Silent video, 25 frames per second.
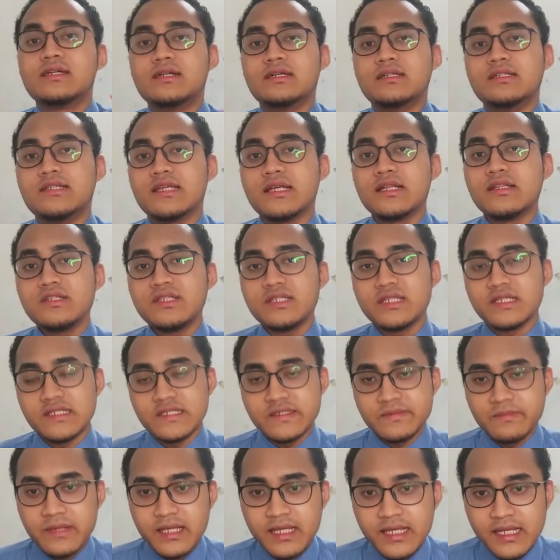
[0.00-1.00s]
A challenging
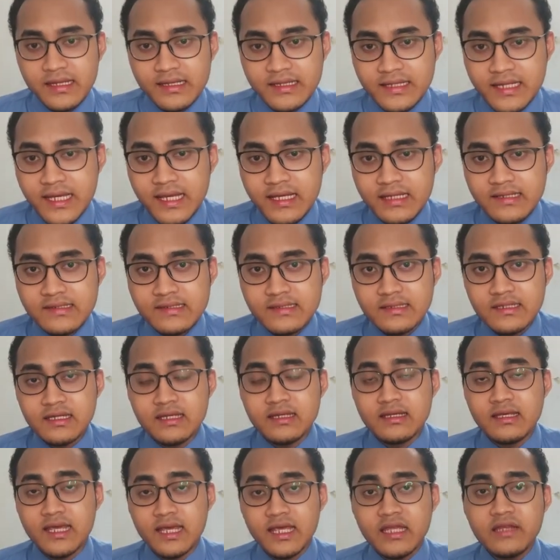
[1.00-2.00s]
speaking task
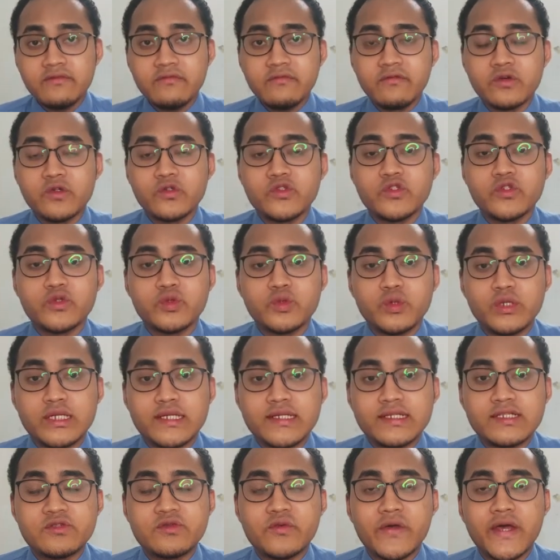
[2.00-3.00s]
can force
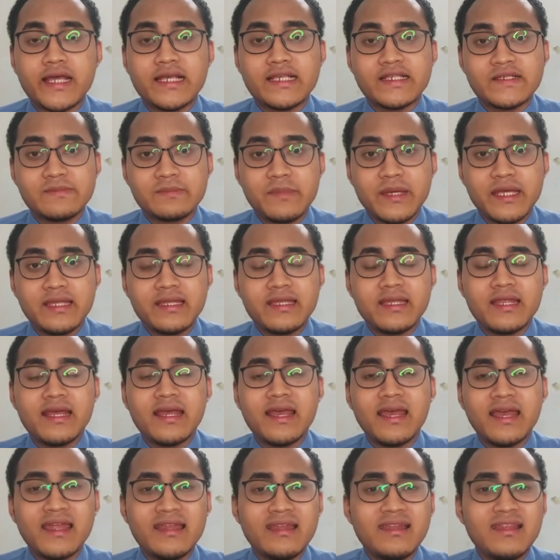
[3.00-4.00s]
students to expend
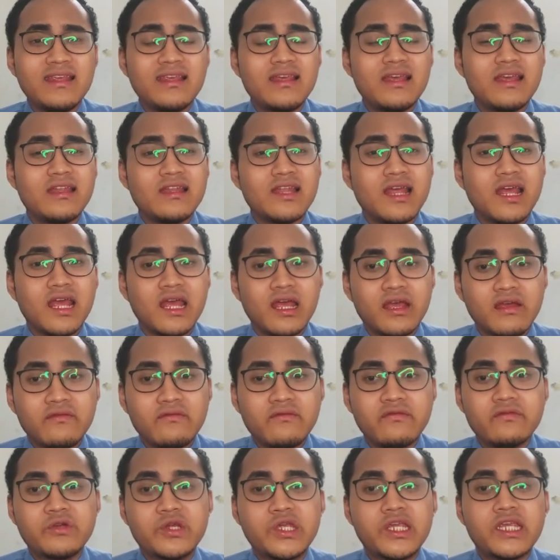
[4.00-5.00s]
any and
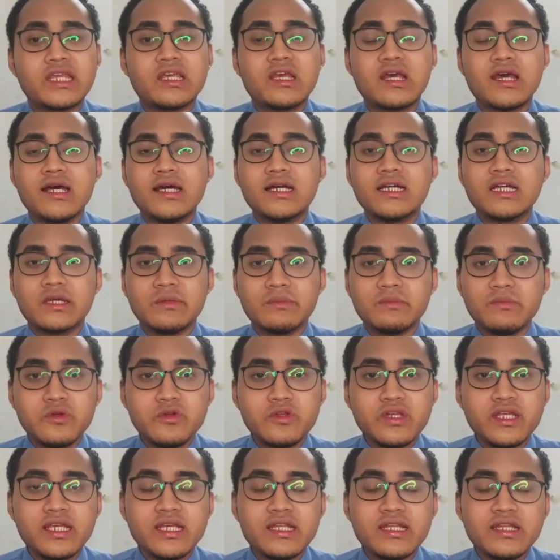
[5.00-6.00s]
every
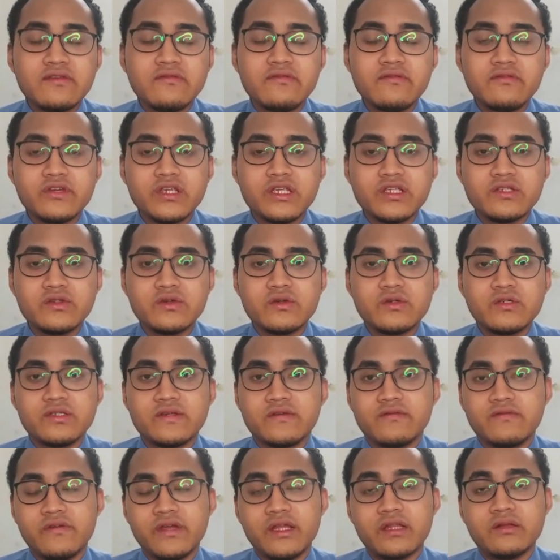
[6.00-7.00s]
communicative
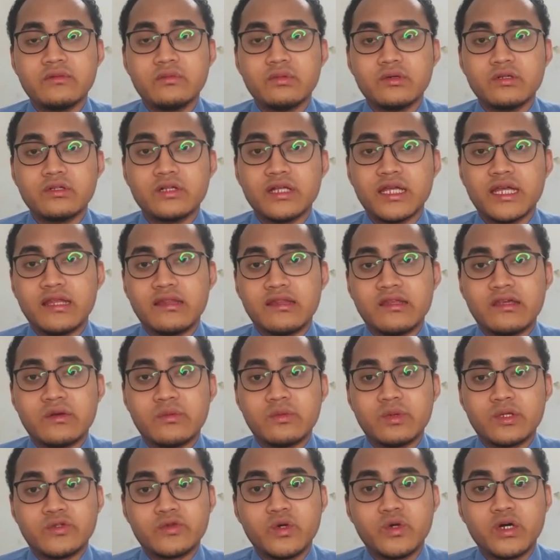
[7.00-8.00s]
resource available in their
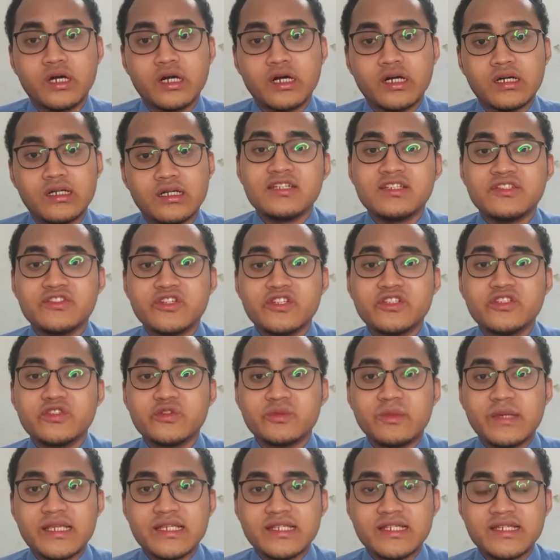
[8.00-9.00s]
repertoire. Not
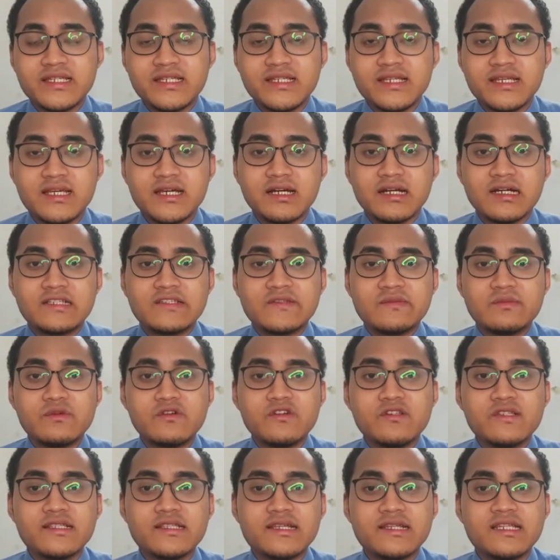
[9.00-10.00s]
to mention, a
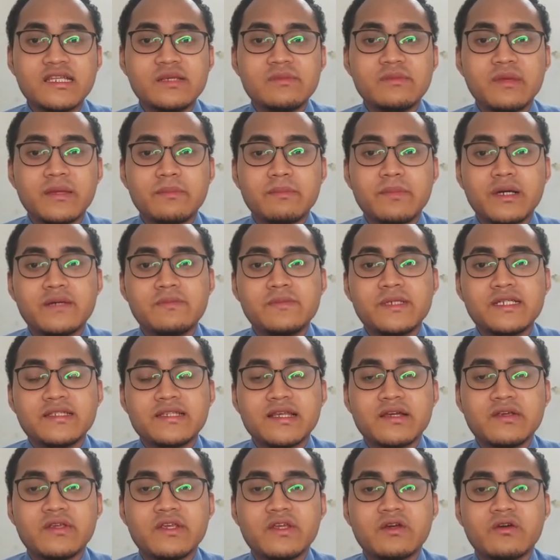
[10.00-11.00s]
small study by
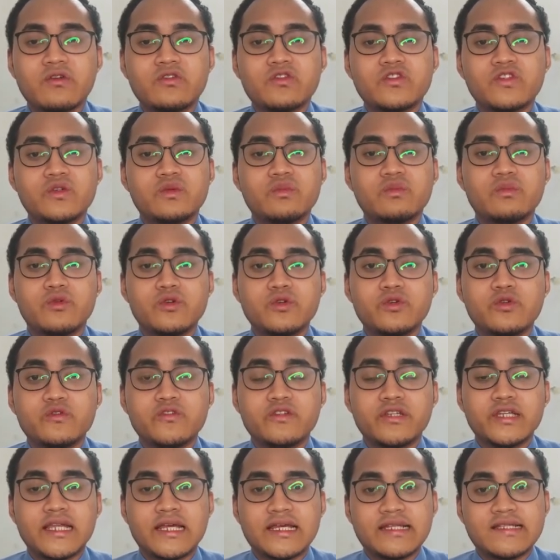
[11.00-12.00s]
Padmasari also
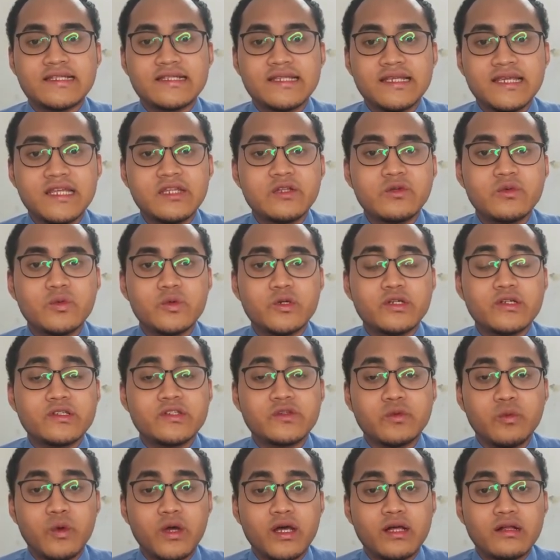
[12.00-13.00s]
proved that skit
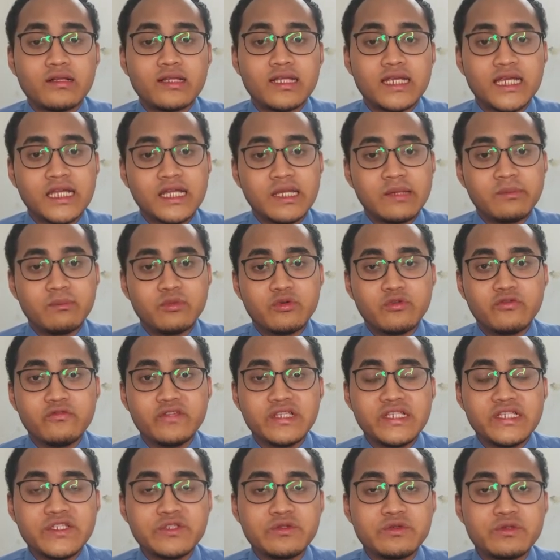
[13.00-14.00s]
works well in
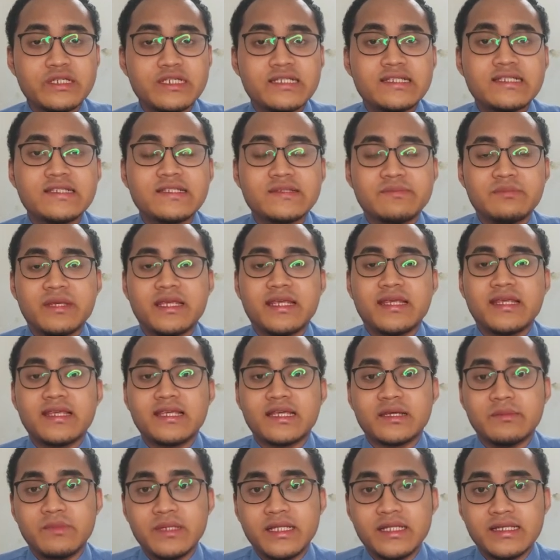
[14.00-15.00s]
improving students'
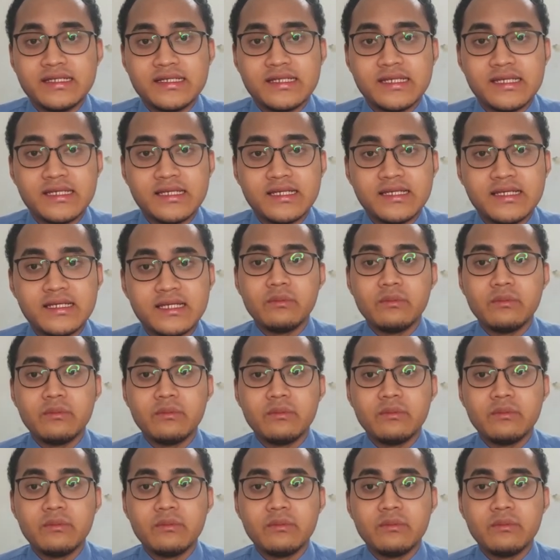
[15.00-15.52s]
speaking ability.